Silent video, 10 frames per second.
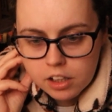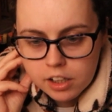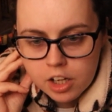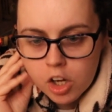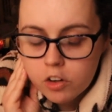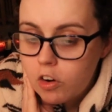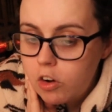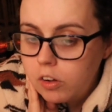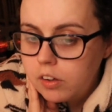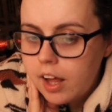in her
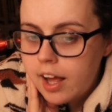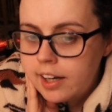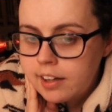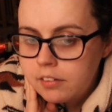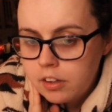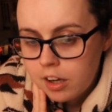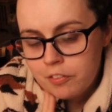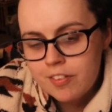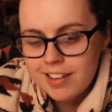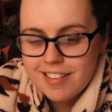role, and I
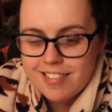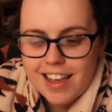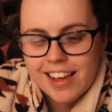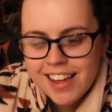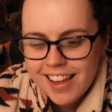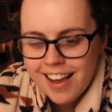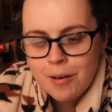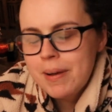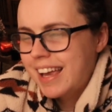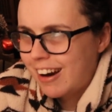obviously did say
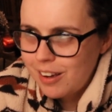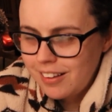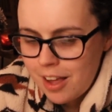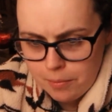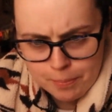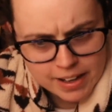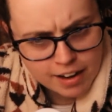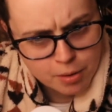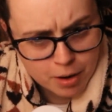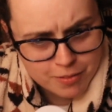big Harry
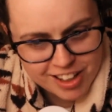Potter fan.